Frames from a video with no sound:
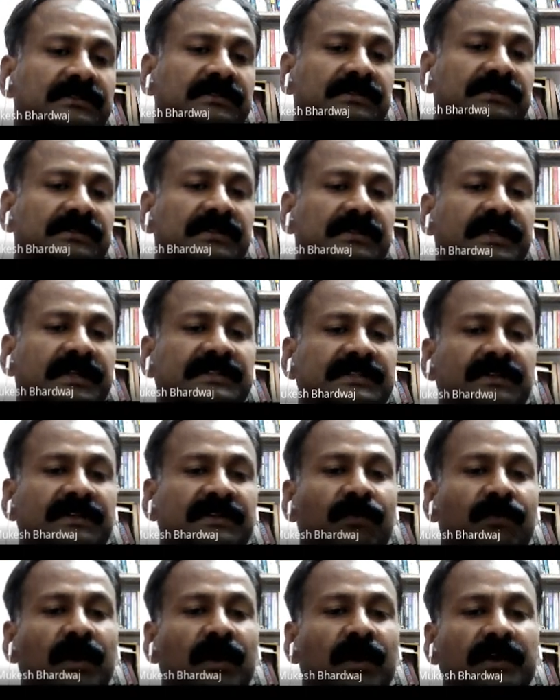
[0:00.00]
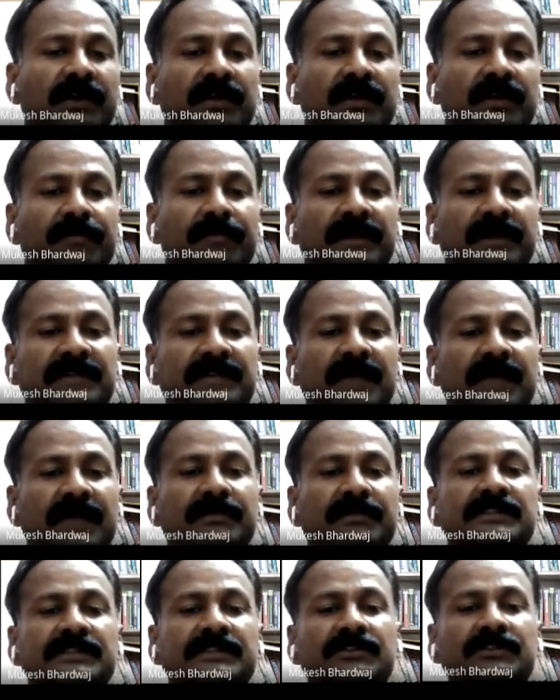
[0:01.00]
that is, the work done by
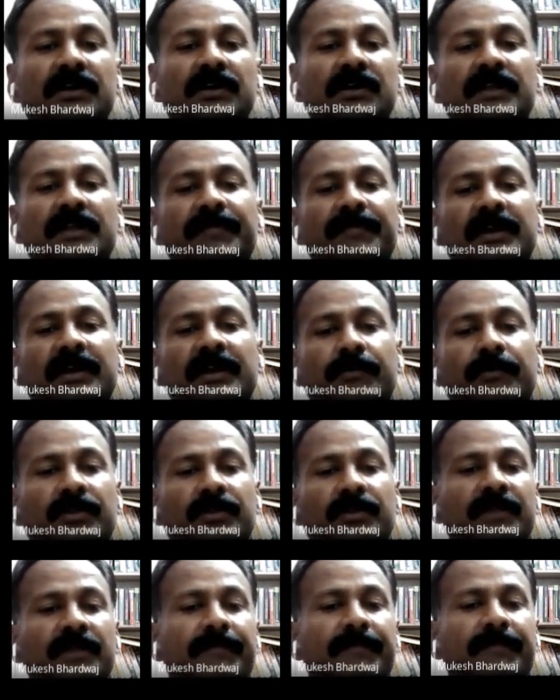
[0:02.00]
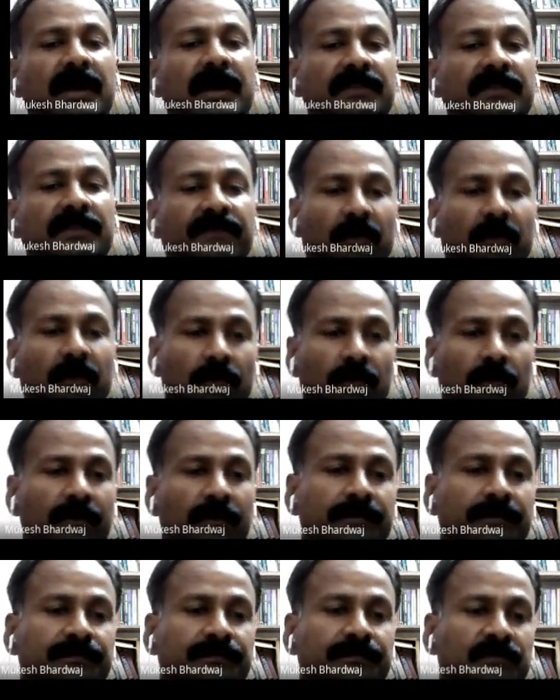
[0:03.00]
them does not depend upon the path followed.
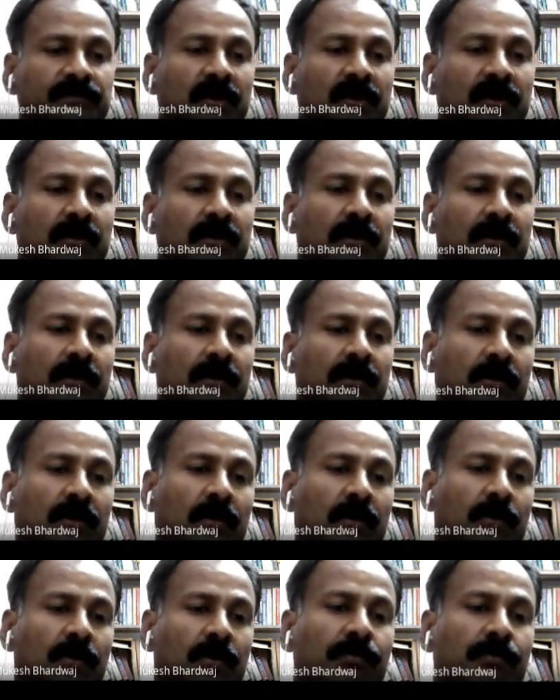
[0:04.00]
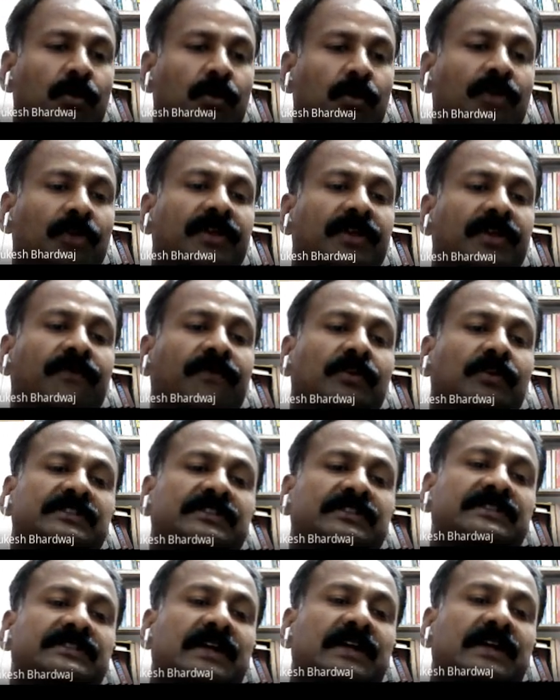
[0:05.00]
Both the
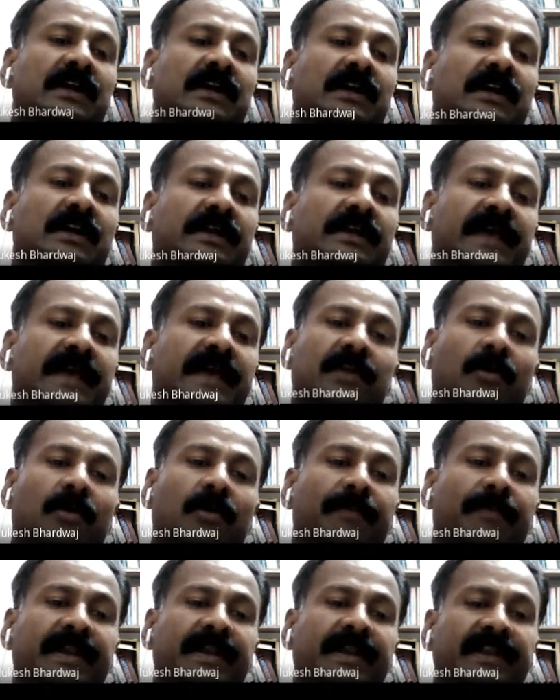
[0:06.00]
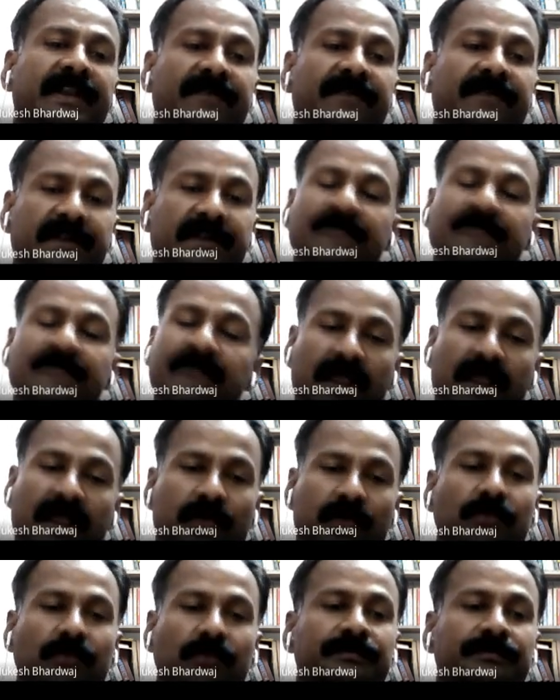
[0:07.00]
forces can operate even in
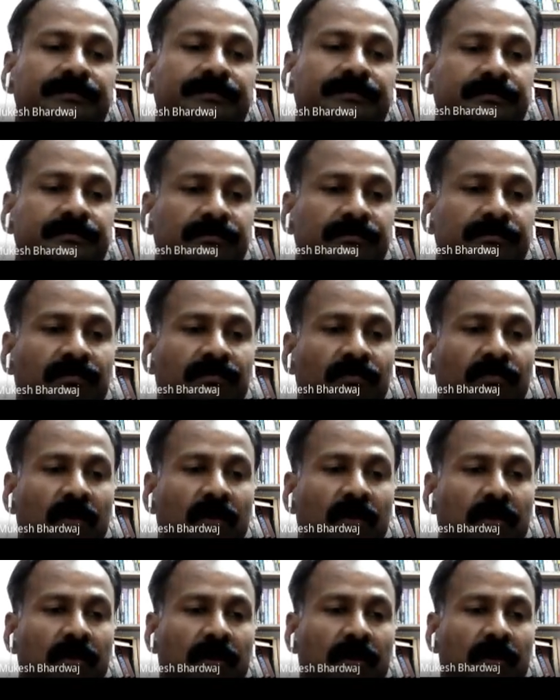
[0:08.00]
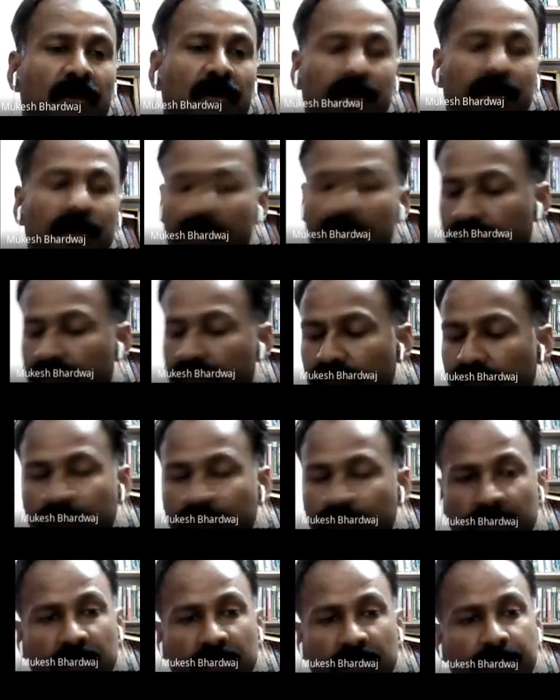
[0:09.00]
vacuum. Now,
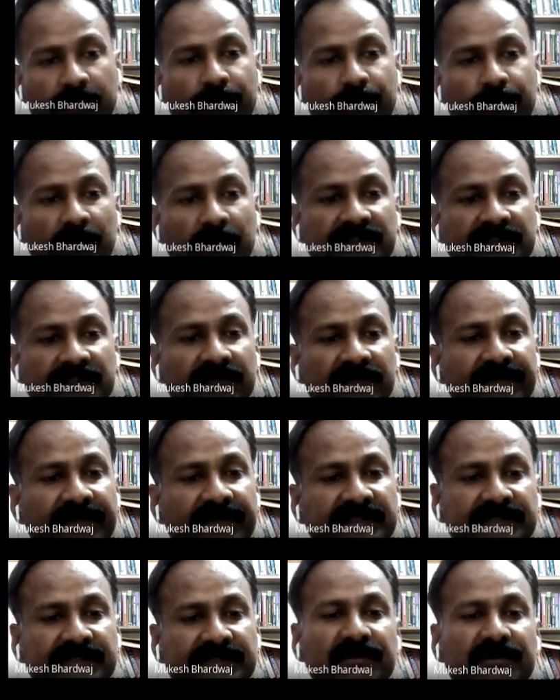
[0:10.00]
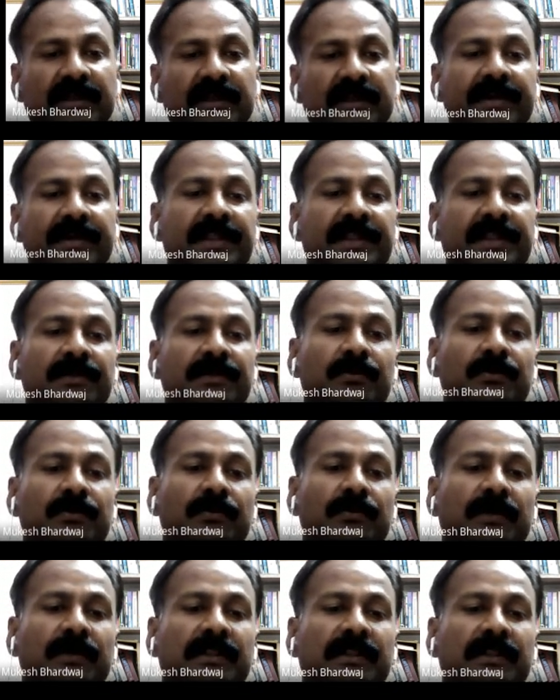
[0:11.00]
points of dissimilarity.
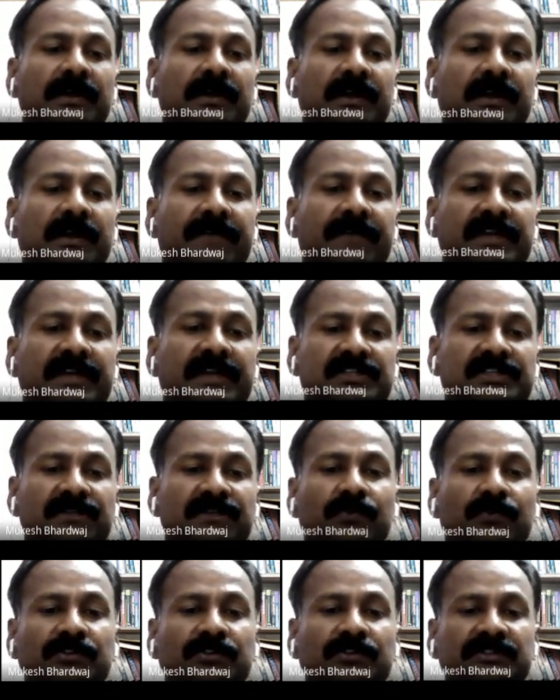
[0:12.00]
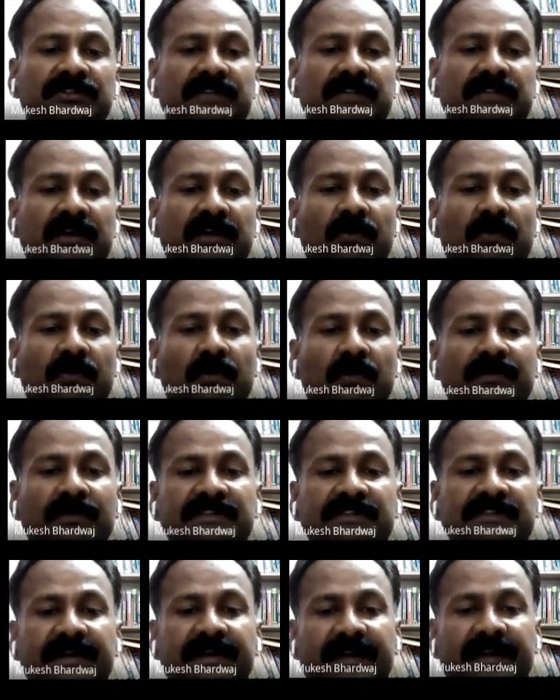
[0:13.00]
While the gravitational forces are
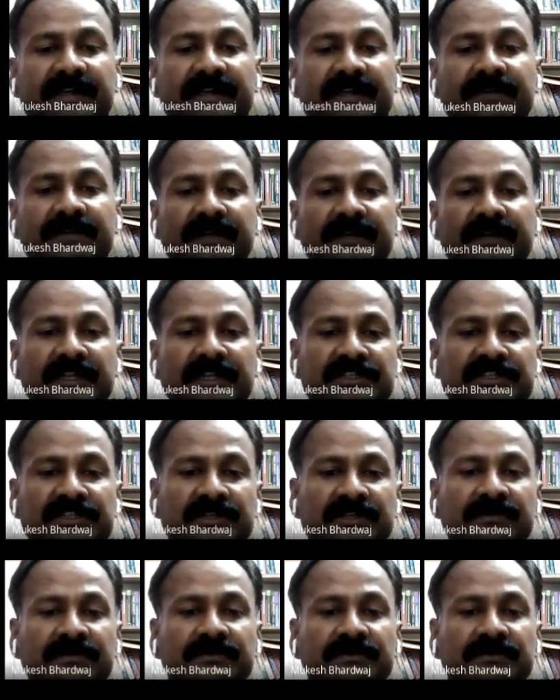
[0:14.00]
always attractive in nature,